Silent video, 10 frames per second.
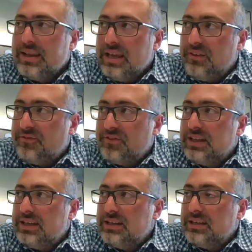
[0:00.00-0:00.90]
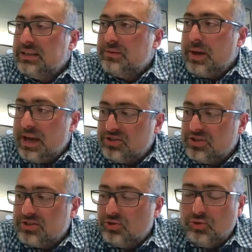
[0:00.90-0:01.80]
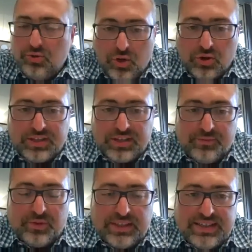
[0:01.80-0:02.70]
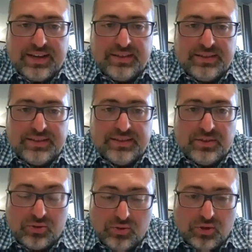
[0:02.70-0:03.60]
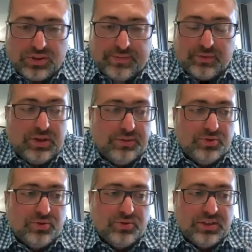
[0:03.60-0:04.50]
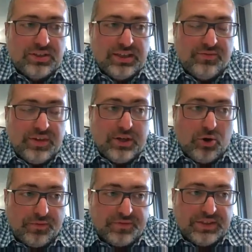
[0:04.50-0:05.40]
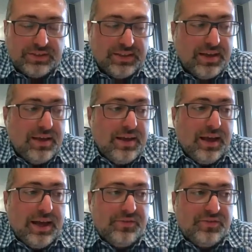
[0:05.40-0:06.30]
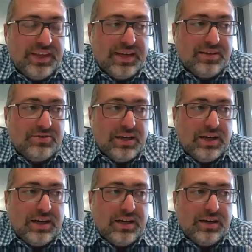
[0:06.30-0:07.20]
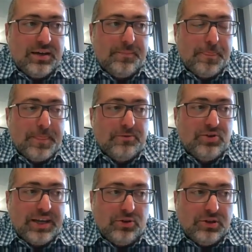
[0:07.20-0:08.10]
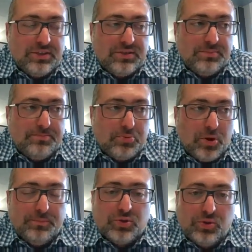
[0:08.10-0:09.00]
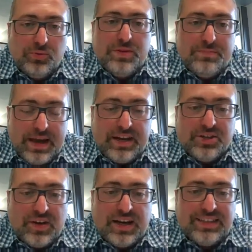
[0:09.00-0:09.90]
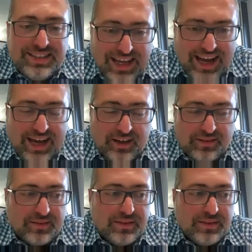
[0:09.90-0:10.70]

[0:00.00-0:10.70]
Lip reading: if the patients do not have to come to the clinic very often, and if their regular problems could be managed via telehealth,